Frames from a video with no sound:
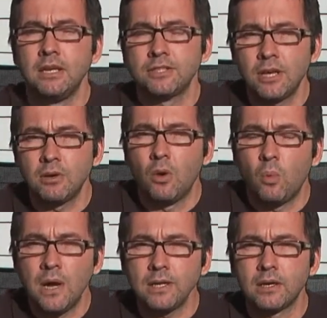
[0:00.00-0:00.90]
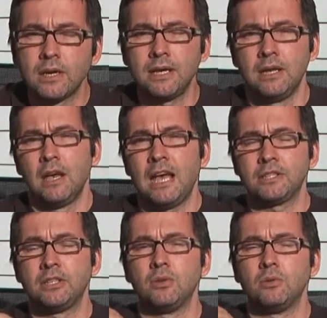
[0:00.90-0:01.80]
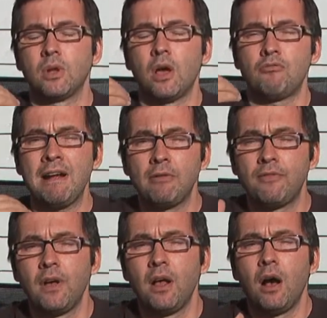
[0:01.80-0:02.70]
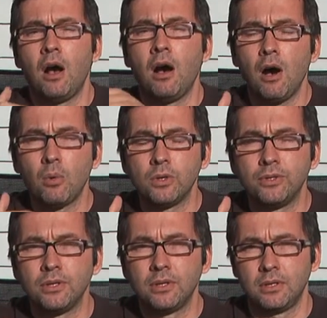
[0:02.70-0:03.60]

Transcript: So one guy, actually called Ralph Harwood,